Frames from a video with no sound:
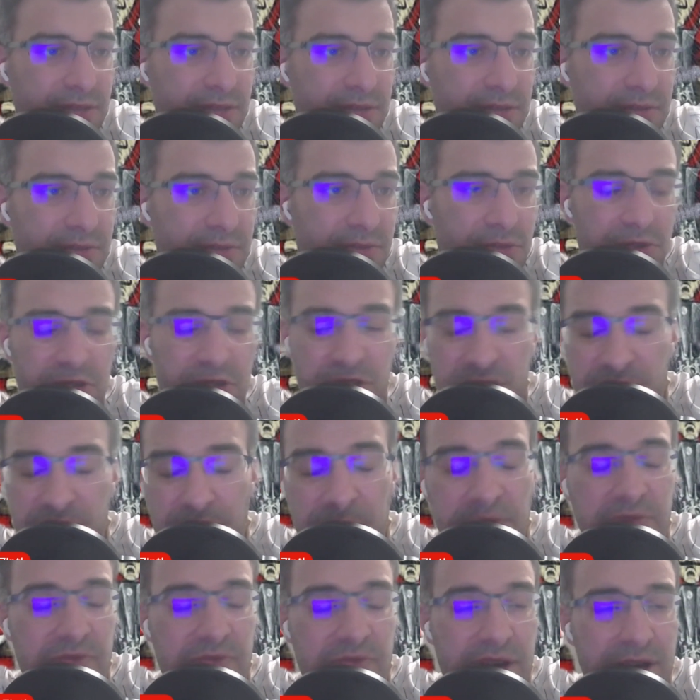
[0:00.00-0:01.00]
for the
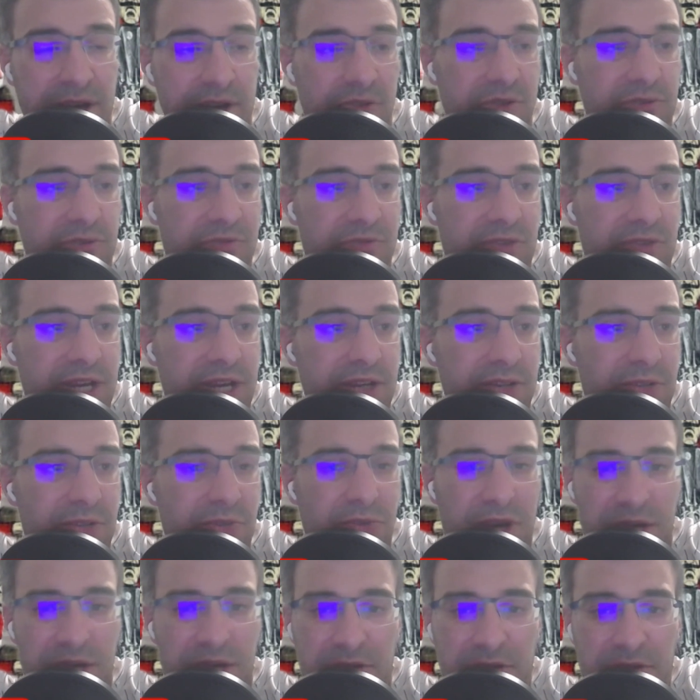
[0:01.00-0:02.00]
semifinal and final
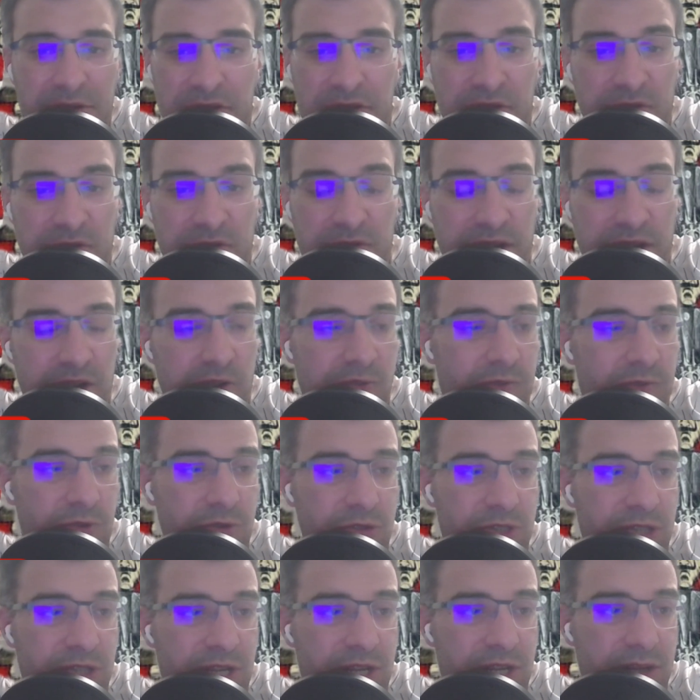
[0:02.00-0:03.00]
rather than this Final Four
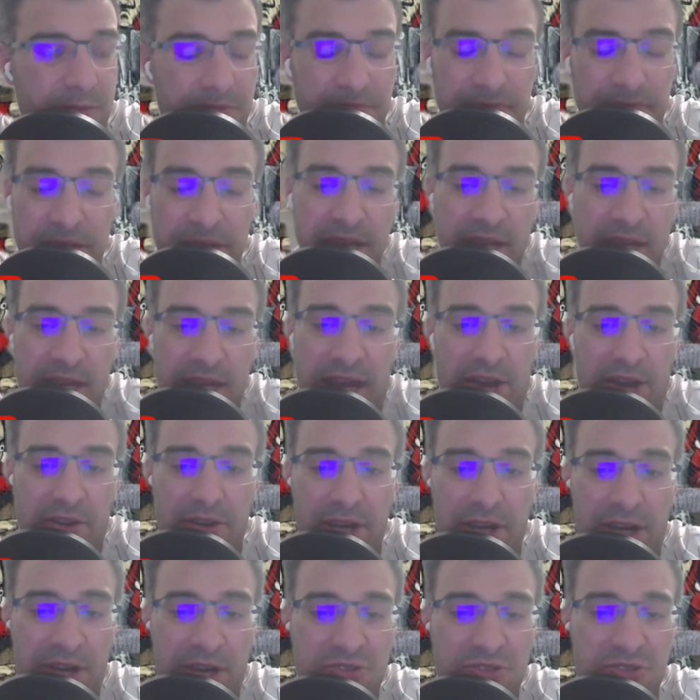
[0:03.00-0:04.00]
setup. I don't know
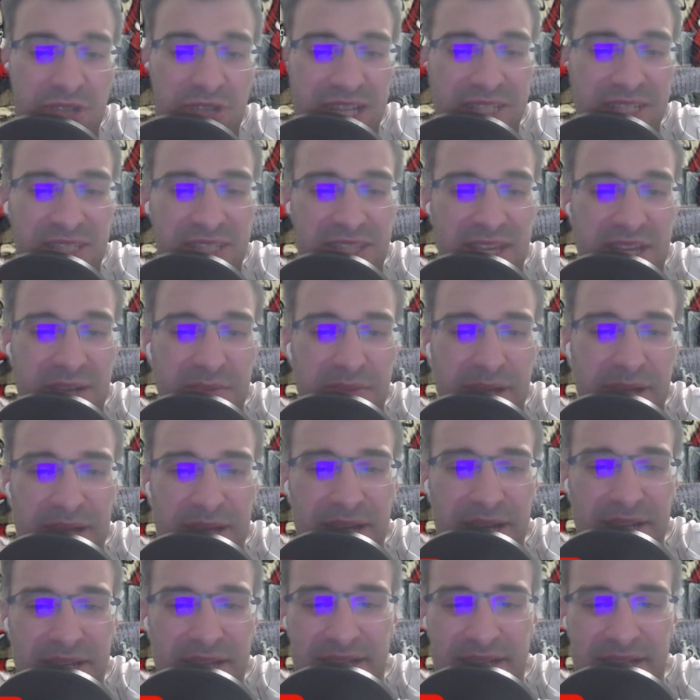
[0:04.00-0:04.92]
how you guys think about it.